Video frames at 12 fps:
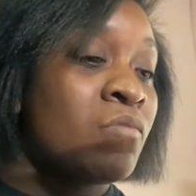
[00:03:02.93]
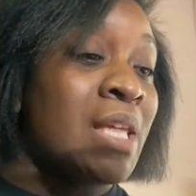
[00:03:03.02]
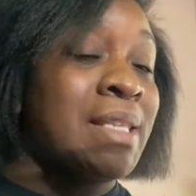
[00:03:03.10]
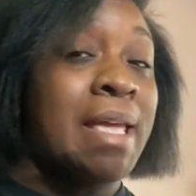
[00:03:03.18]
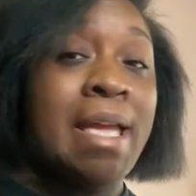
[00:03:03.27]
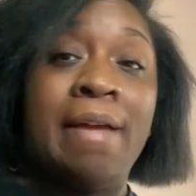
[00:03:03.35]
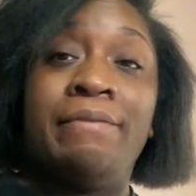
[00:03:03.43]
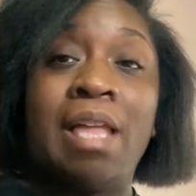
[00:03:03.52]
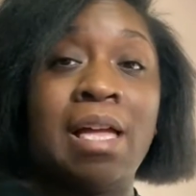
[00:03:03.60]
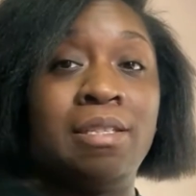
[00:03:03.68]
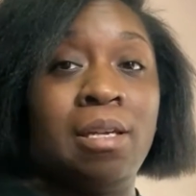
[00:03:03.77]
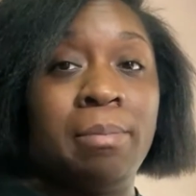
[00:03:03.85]
They have
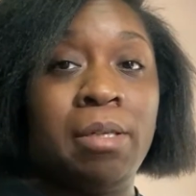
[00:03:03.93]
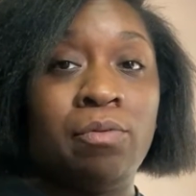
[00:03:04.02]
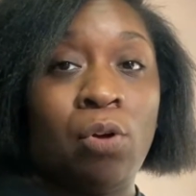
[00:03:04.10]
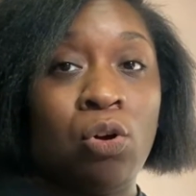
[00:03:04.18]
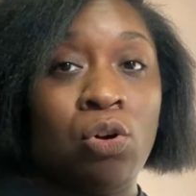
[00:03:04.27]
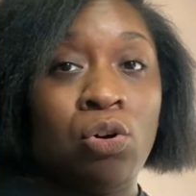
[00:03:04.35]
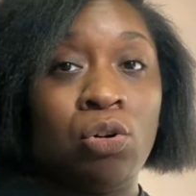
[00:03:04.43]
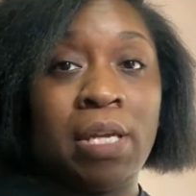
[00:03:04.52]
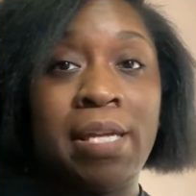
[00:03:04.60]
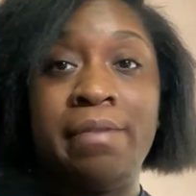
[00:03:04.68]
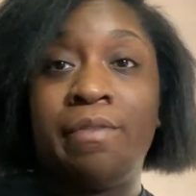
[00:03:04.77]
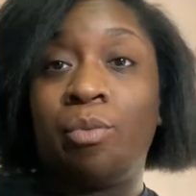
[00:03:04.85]
not done me
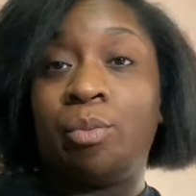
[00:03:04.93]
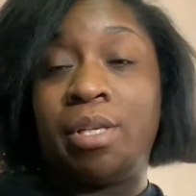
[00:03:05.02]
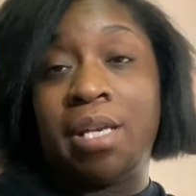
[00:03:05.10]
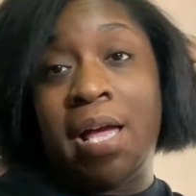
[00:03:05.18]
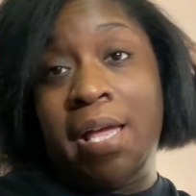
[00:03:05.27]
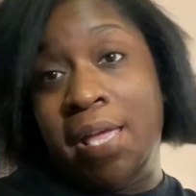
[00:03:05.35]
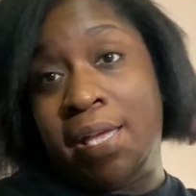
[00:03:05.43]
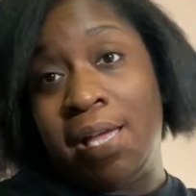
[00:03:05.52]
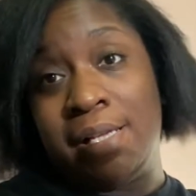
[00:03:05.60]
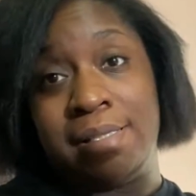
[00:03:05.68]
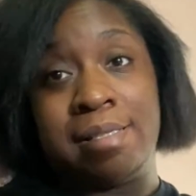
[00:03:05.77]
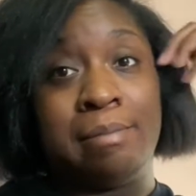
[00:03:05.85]
wrong. Even when I had
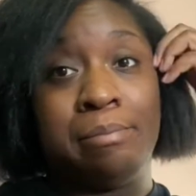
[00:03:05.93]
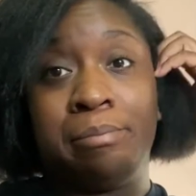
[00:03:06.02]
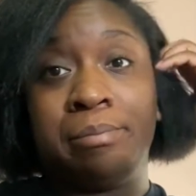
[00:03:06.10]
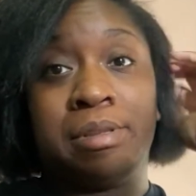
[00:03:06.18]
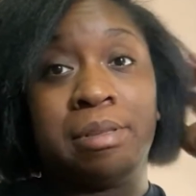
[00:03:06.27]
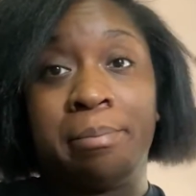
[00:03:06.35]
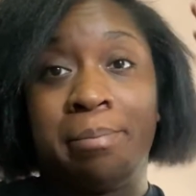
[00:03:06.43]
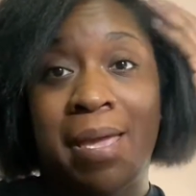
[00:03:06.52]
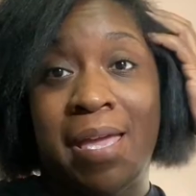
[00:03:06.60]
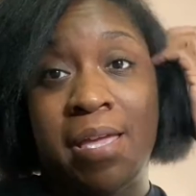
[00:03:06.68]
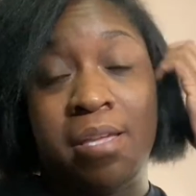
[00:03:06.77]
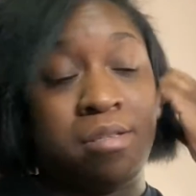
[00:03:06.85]
got some
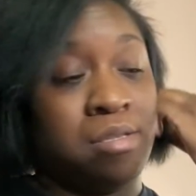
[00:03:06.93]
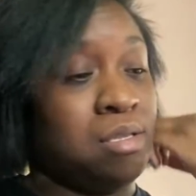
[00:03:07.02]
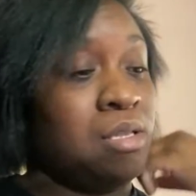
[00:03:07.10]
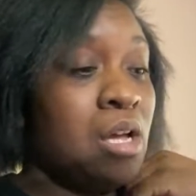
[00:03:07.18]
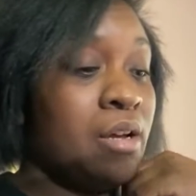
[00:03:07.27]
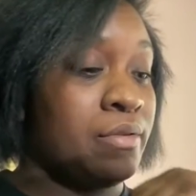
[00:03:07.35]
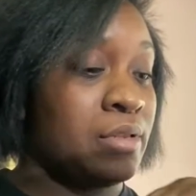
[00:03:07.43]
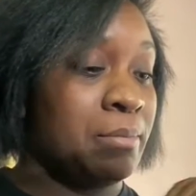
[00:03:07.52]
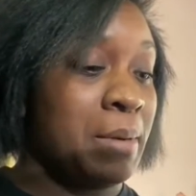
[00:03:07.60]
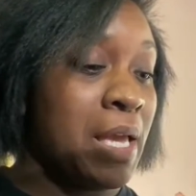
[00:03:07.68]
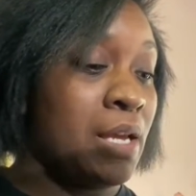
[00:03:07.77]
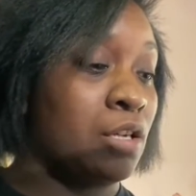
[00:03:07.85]
bad stuff,
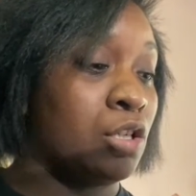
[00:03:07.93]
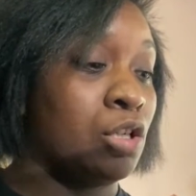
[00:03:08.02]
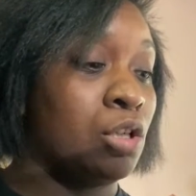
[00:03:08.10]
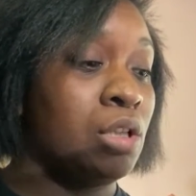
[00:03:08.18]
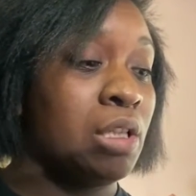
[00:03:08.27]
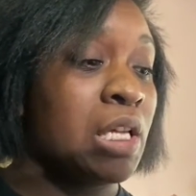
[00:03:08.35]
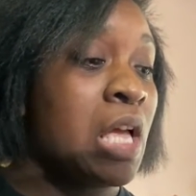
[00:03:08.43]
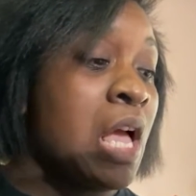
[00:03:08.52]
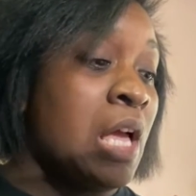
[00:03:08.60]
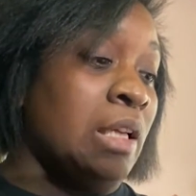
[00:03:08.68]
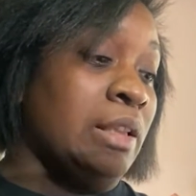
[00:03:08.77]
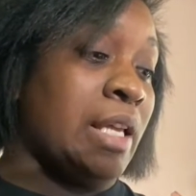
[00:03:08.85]
some bad acrylic,
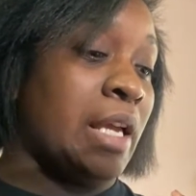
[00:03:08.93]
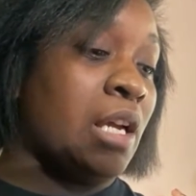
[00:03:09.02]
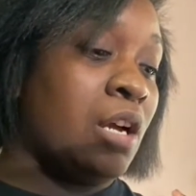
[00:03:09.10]
they